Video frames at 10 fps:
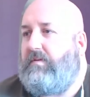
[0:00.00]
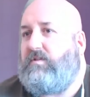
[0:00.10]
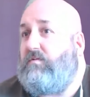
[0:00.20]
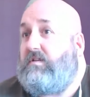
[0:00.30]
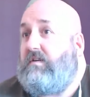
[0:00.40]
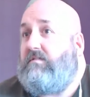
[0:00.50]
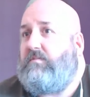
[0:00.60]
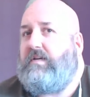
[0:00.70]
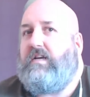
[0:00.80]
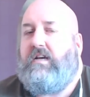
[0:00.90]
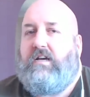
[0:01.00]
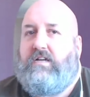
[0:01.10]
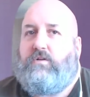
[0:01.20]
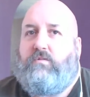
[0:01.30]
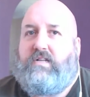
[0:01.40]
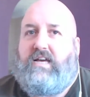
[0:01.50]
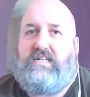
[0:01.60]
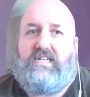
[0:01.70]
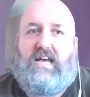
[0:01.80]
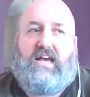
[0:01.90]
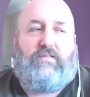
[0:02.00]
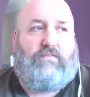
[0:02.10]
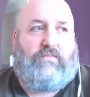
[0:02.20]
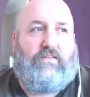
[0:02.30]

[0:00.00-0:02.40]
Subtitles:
It's all the same to me. It's all down south.